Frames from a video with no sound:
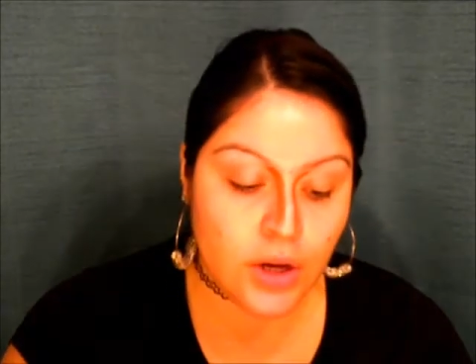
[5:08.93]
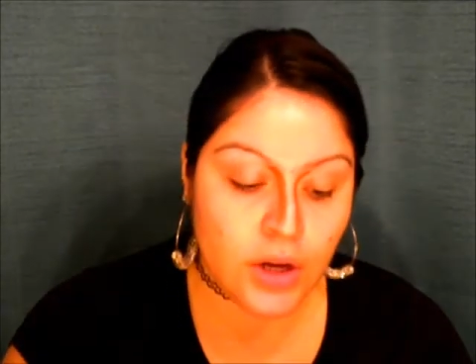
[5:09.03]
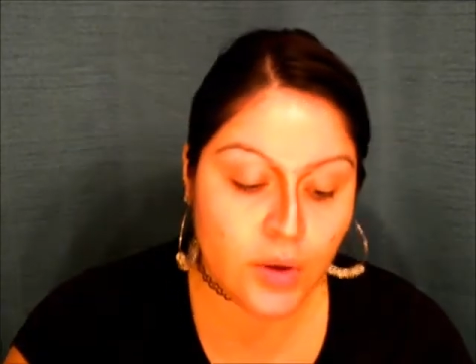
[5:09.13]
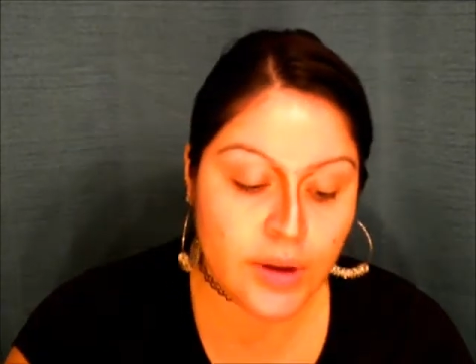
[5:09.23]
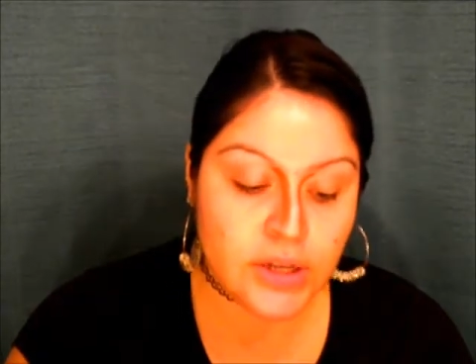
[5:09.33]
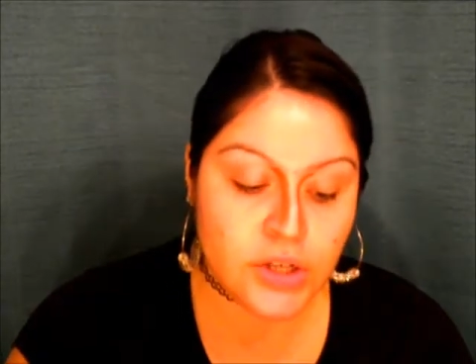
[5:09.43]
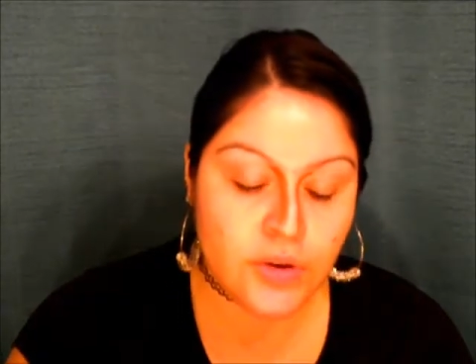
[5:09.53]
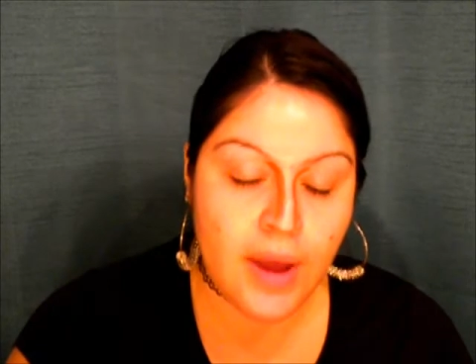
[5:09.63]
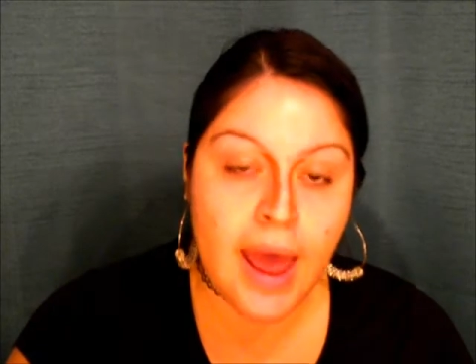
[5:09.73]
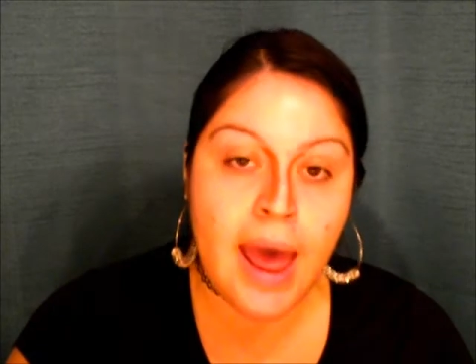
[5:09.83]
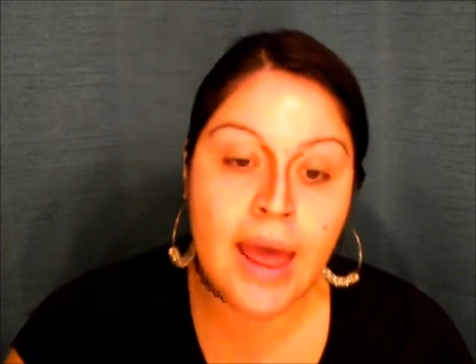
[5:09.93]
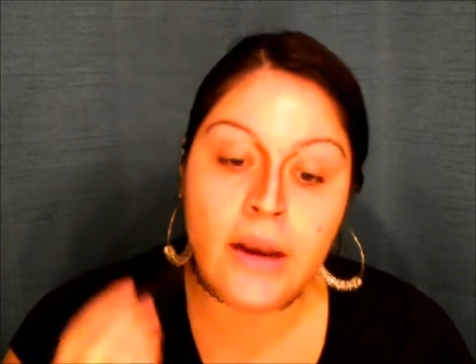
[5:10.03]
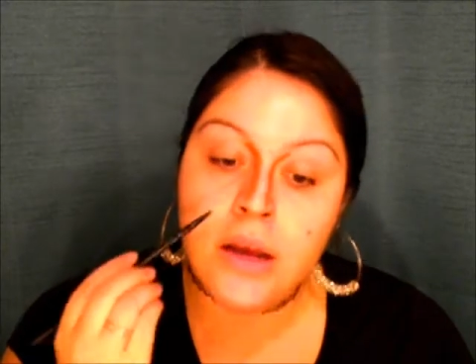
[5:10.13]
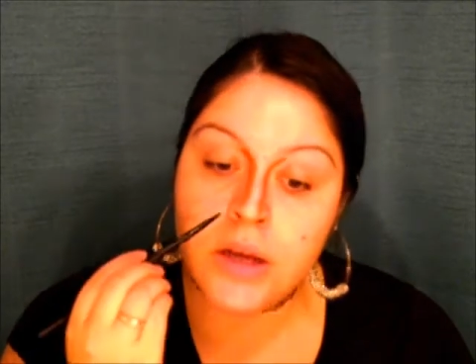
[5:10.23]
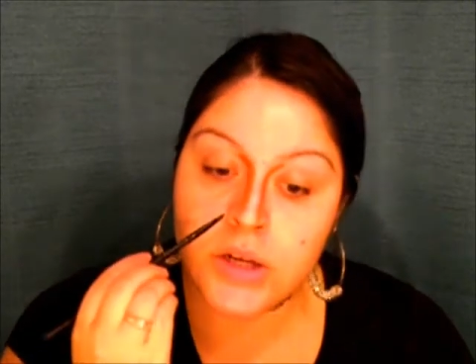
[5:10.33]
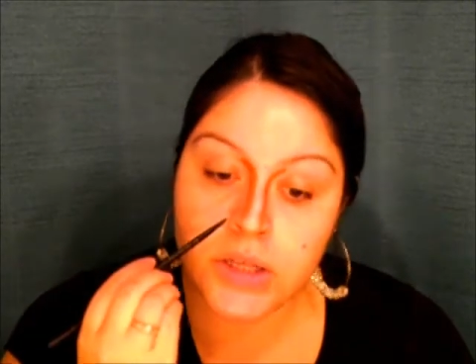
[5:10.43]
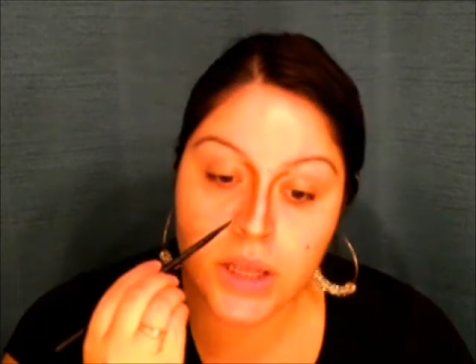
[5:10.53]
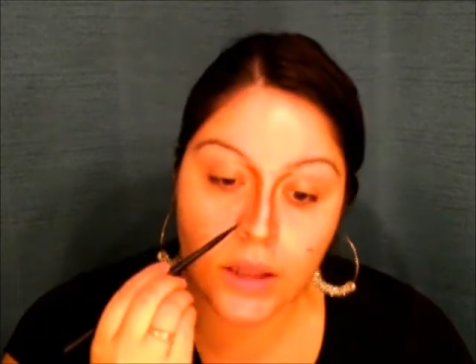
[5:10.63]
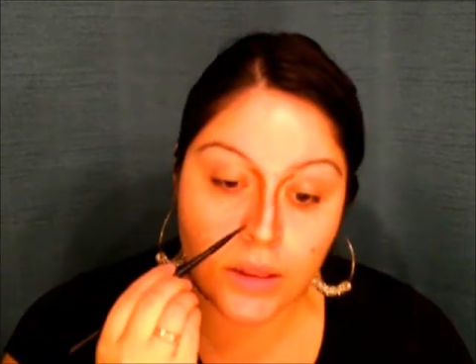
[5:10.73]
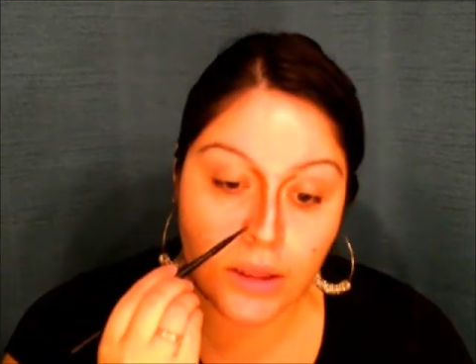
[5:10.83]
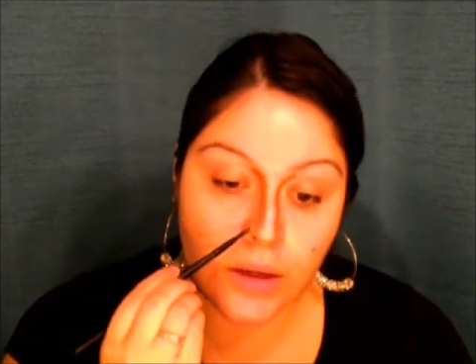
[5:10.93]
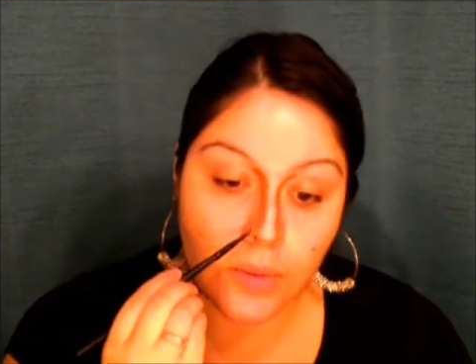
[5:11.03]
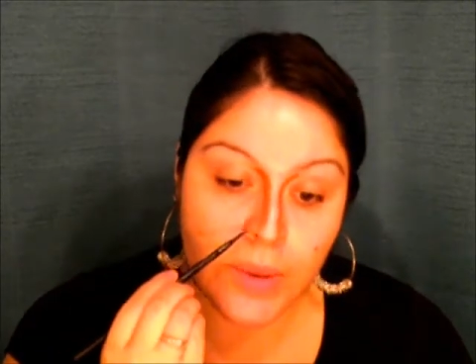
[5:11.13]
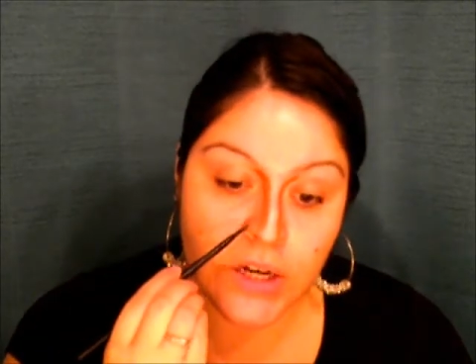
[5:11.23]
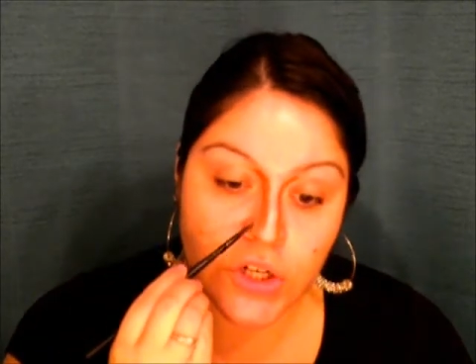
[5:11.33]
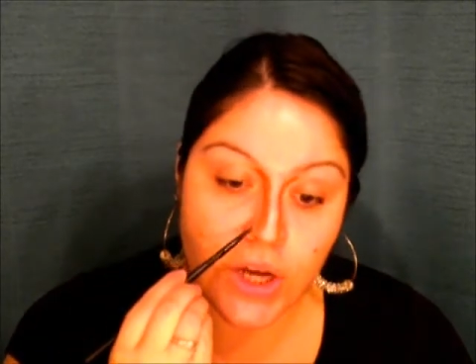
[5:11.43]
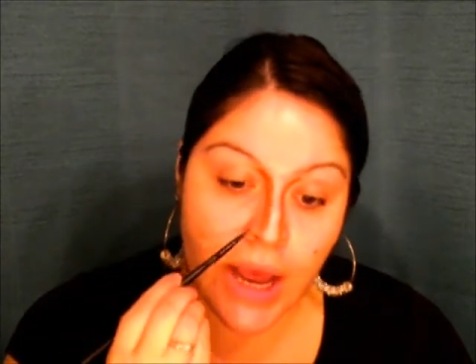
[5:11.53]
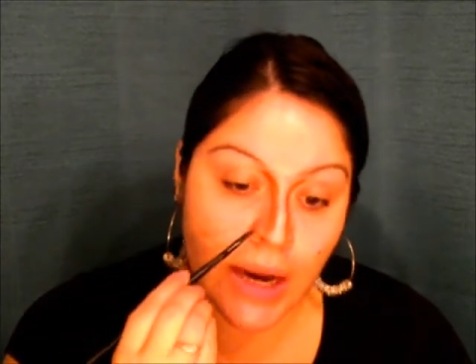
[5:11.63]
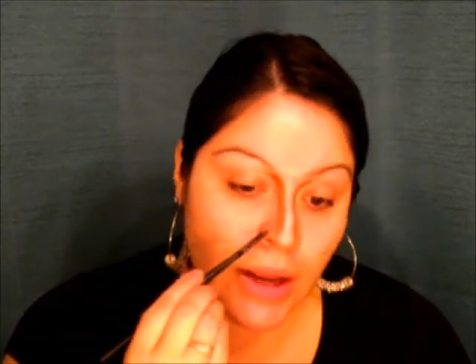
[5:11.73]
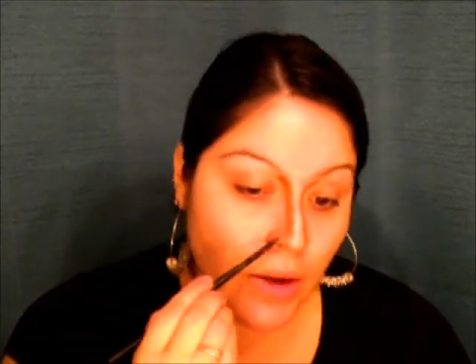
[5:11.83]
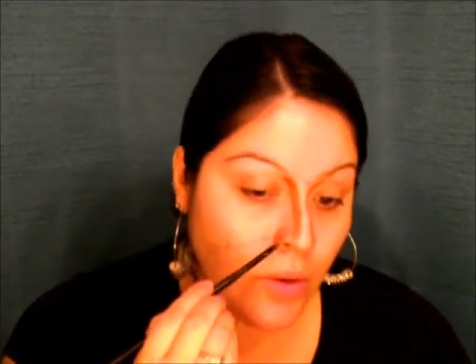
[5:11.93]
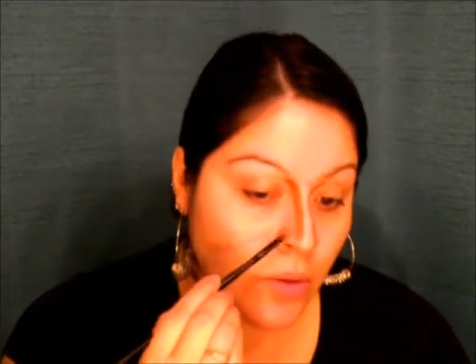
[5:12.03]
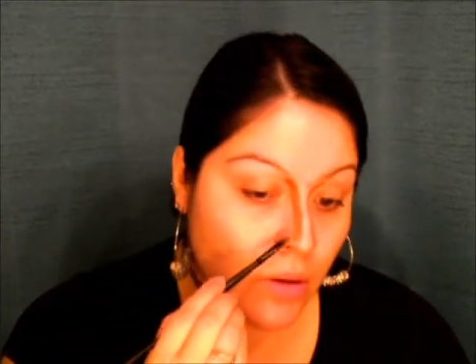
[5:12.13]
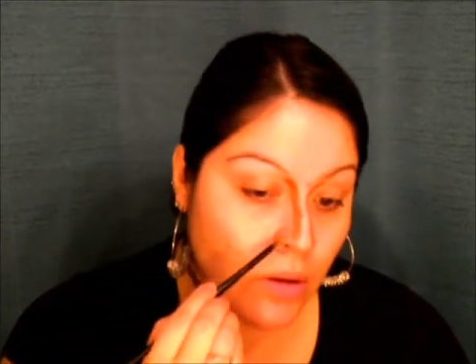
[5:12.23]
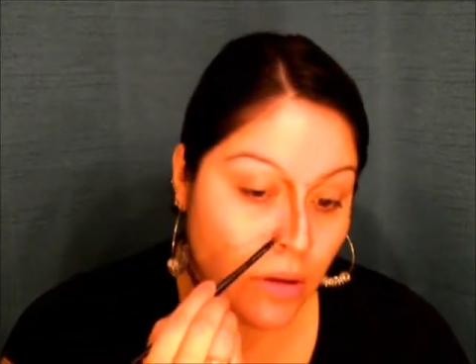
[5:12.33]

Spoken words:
You're going to add just a little bit of shadow